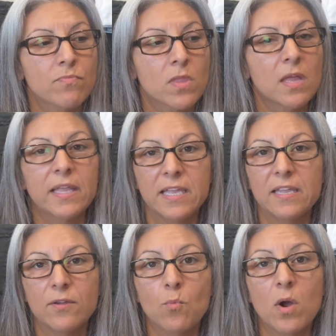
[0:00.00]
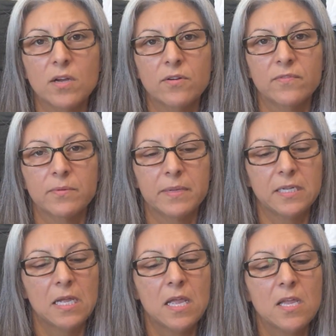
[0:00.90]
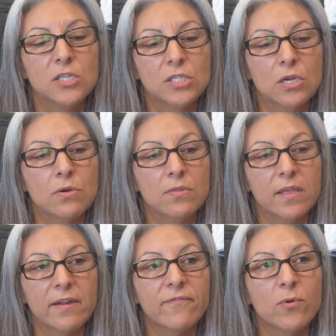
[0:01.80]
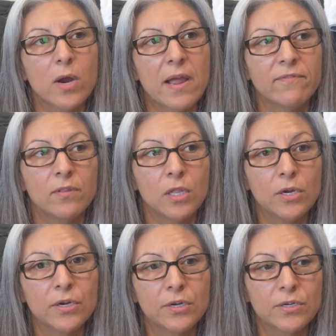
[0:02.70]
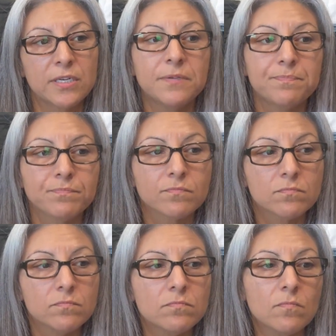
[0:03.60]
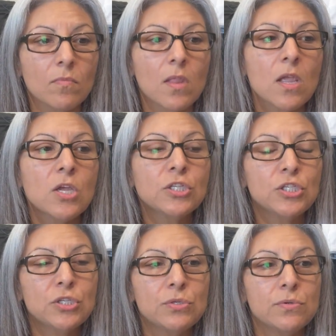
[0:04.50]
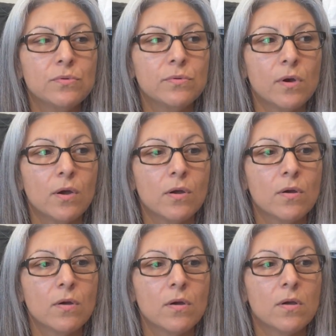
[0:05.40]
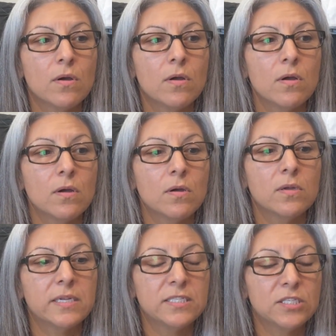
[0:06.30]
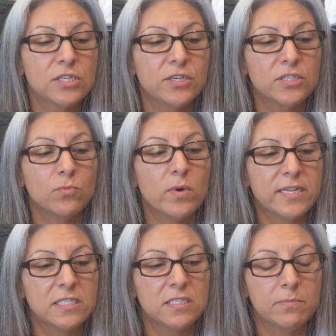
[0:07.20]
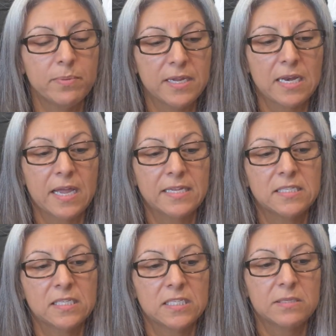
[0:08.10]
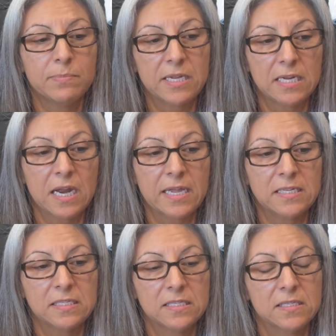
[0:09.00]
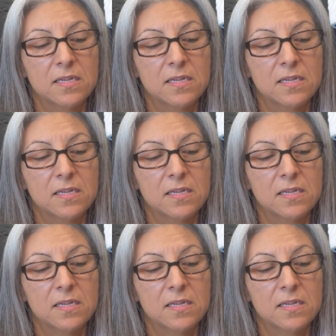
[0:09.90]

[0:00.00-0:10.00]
like he can walk over me. So therefore, I've learned to, in certain ways, to be nice and speak nice.